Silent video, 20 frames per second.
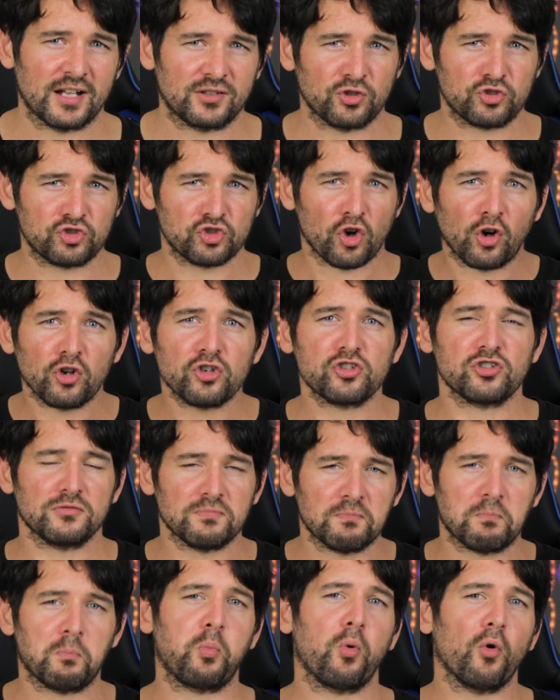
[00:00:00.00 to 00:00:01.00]
at the
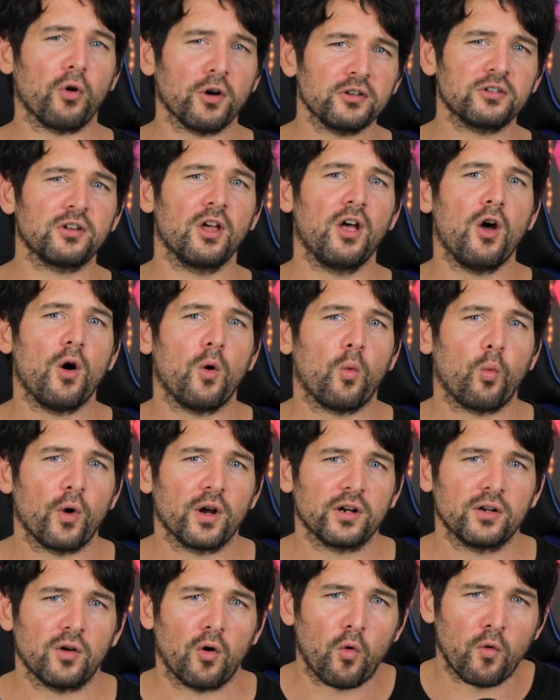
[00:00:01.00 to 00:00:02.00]
junction point
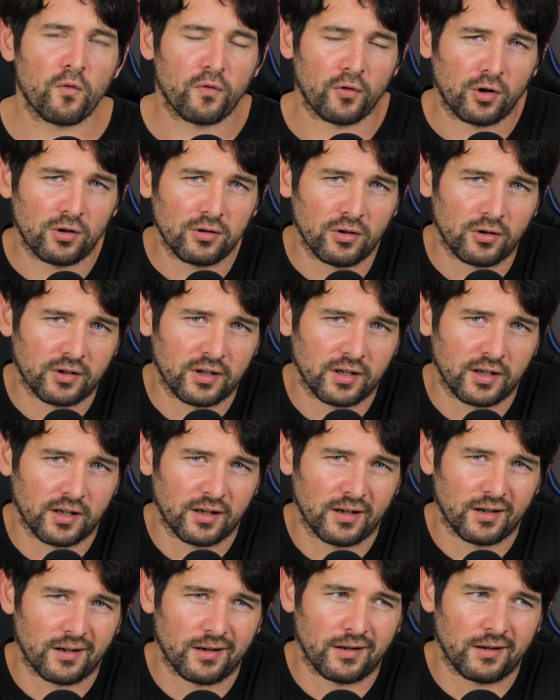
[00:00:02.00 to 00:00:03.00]
when
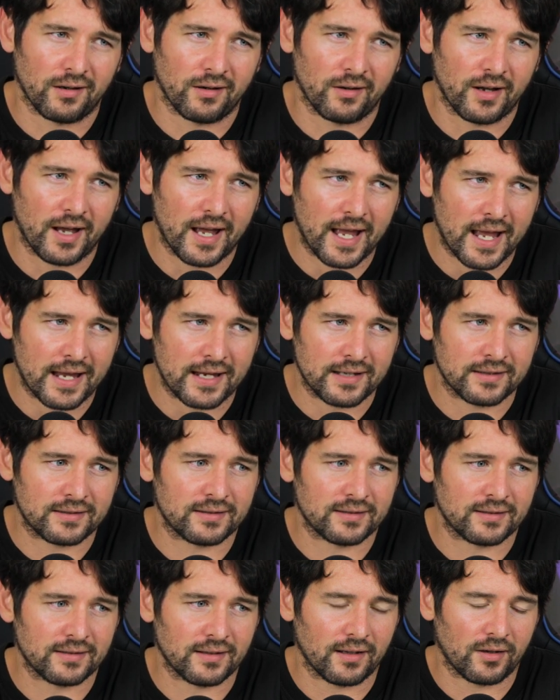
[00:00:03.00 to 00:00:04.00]
overclocking
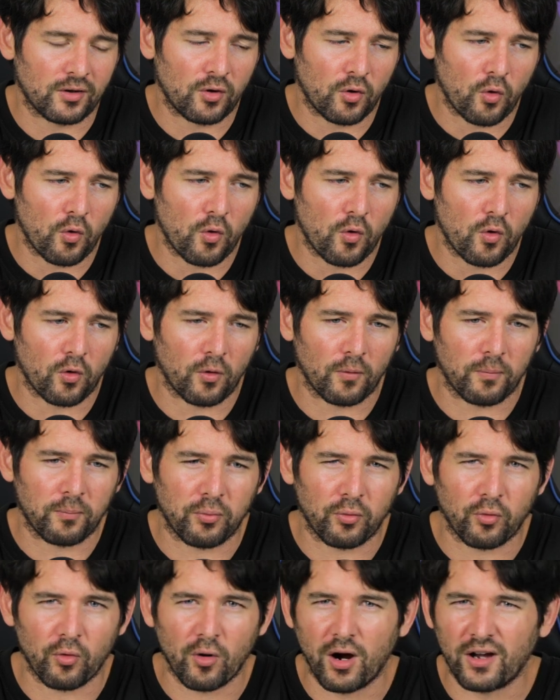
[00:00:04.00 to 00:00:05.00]
8 core
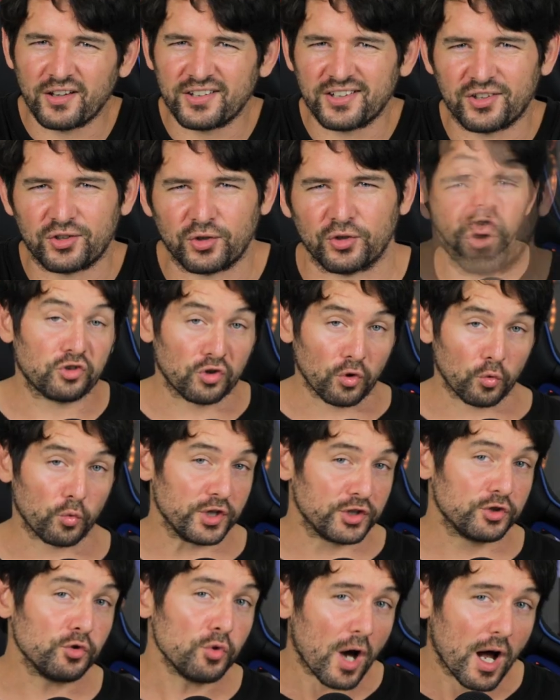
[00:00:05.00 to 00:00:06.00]
processor. So
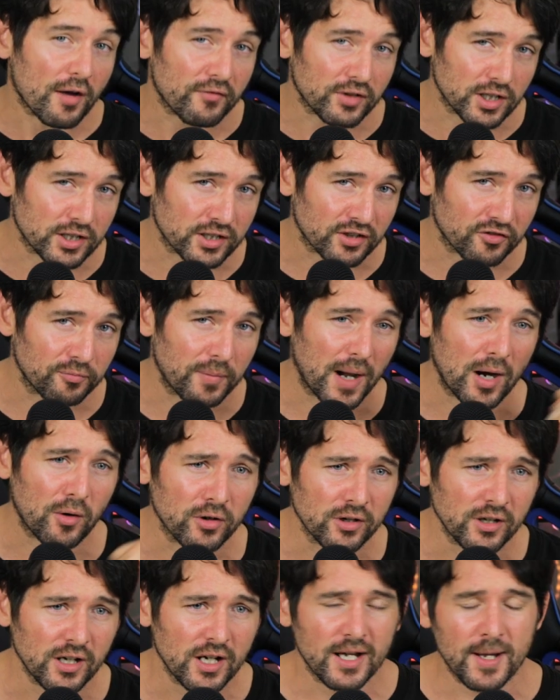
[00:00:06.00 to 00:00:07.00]
we do have a lot of
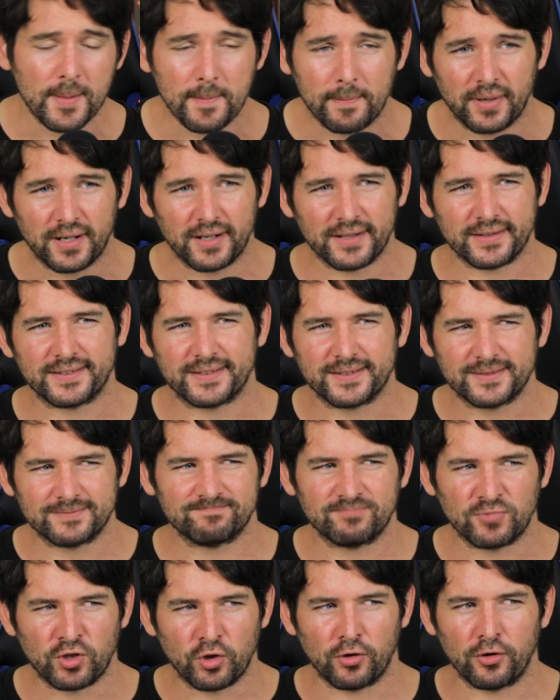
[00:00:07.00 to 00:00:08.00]
power, but
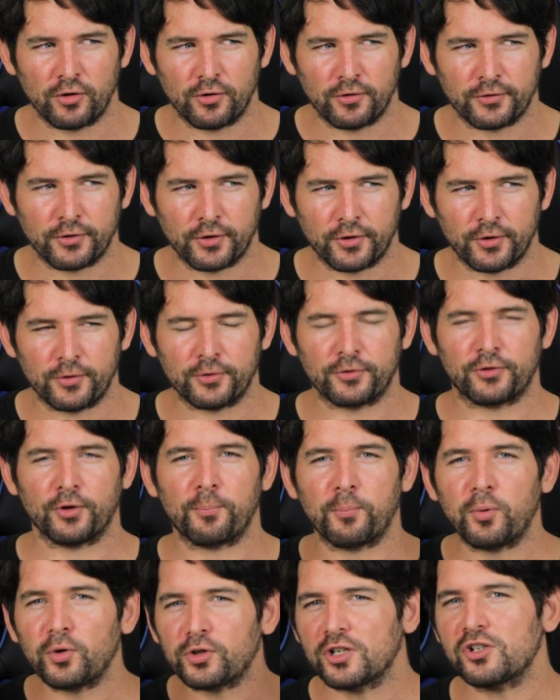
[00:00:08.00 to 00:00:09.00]

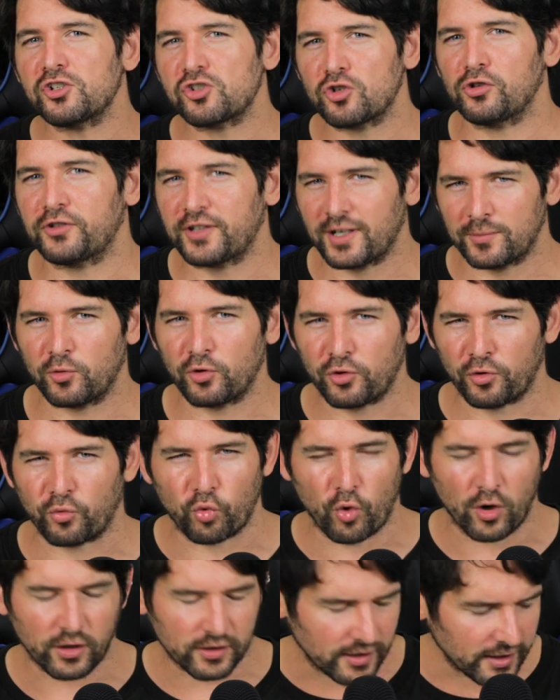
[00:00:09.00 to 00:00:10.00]
the potential thermal
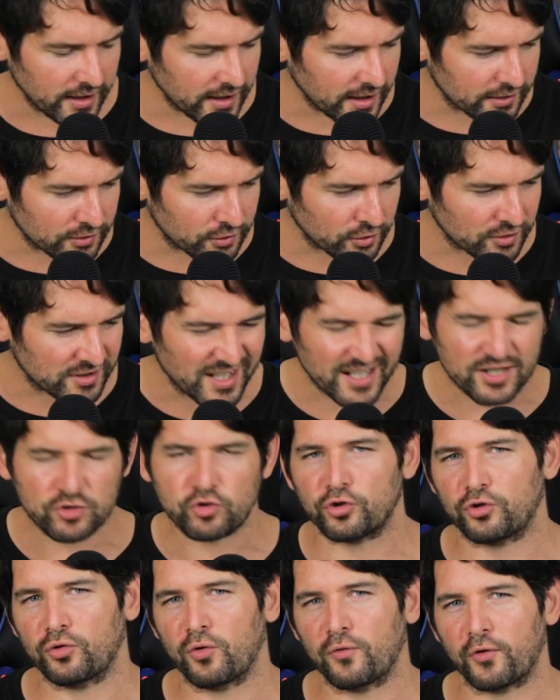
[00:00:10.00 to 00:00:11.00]
throttling and the
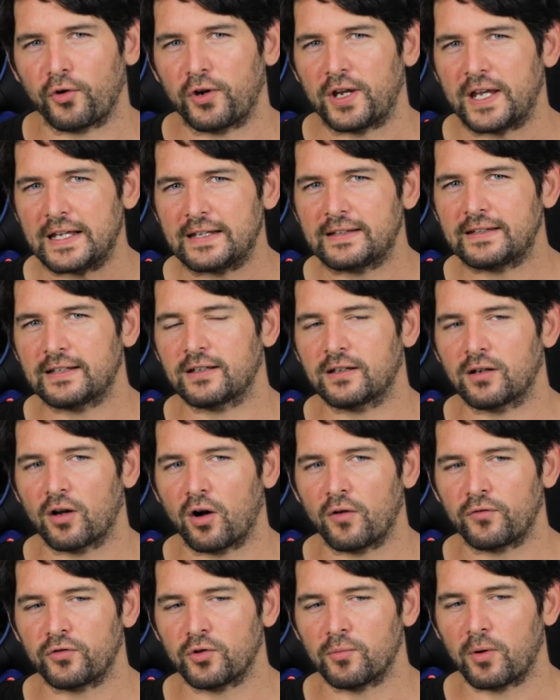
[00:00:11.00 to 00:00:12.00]
dangerous overheating
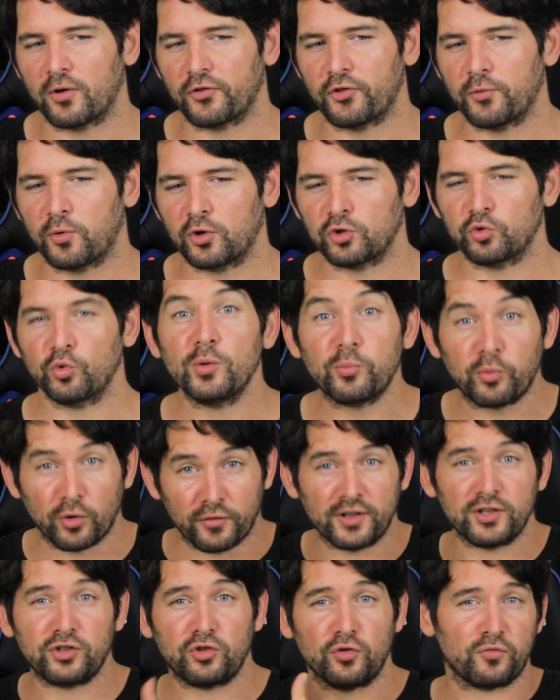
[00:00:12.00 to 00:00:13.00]
of your motherboard will
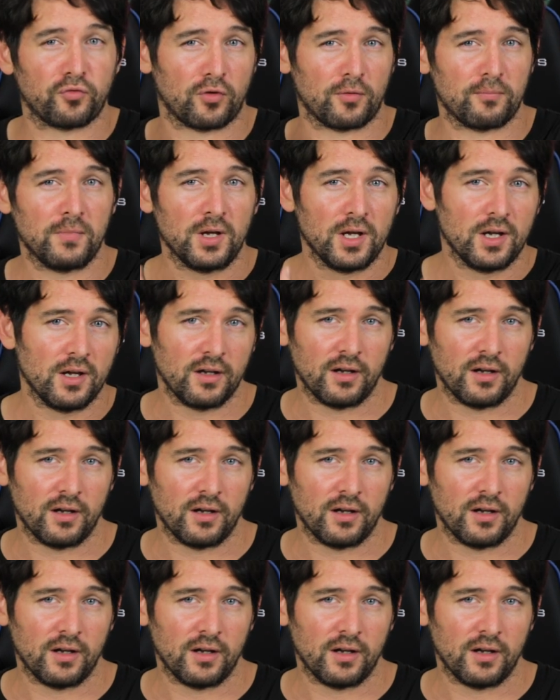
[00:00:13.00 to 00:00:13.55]
prevent you from